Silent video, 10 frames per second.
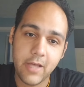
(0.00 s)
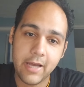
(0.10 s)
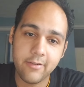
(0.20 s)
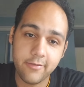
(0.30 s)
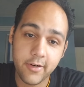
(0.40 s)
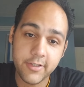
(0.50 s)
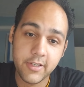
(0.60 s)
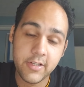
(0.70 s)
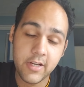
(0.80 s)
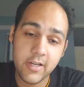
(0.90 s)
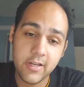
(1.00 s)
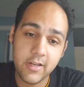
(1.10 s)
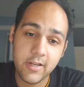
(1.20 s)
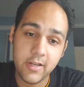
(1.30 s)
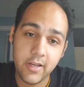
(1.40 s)
Adversity
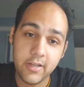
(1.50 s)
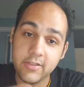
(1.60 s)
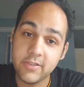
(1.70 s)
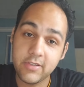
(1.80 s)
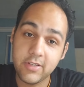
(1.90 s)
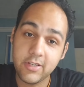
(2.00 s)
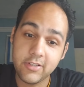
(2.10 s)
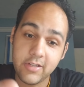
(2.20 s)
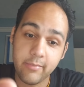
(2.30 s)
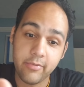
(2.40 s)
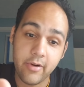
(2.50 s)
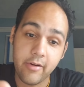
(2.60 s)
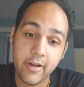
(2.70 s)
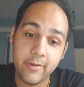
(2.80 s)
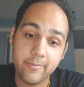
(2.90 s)
is
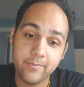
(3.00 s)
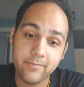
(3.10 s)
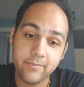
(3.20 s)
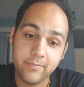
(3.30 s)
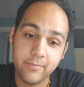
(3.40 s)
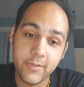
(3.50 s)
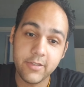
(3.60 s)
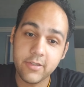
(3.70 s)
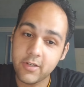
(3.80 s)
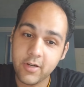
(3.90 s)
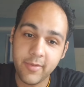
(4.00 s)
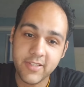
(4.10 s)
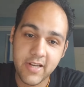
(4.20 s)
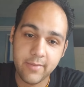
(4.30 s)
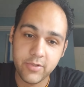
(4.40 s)
temporary. There's going to come a
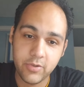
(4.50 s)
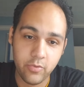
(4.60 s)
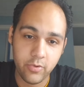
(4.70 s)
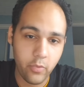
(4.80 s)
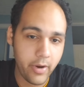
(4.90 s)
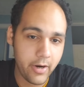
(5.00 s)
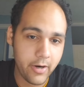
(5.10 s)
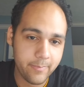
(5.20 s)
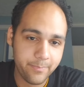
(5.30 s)
time soon where